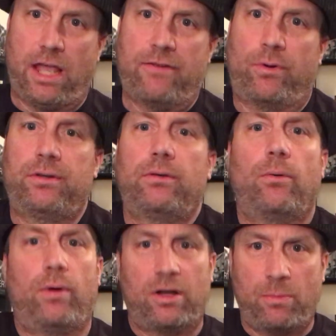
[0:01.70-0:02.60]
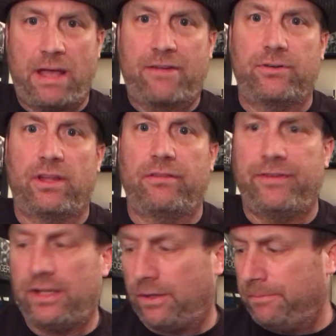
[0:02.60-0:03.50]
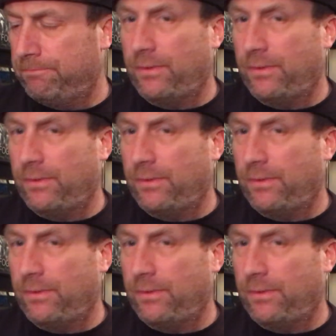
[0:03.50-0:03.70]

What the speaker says: Hey everyone, welcome back for another video.